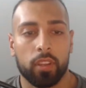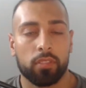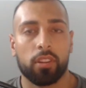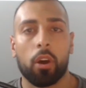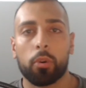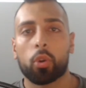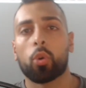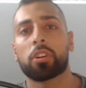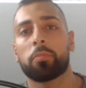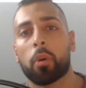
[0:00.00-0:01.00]
So I
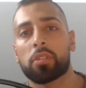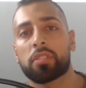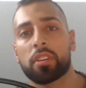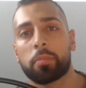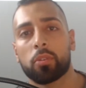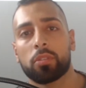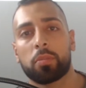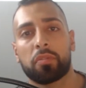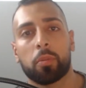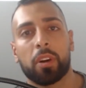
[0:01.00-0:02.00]
recorded most of the build
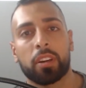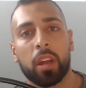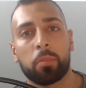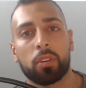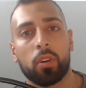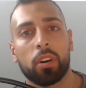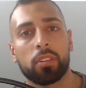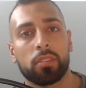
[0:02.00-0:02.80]
before my camera died,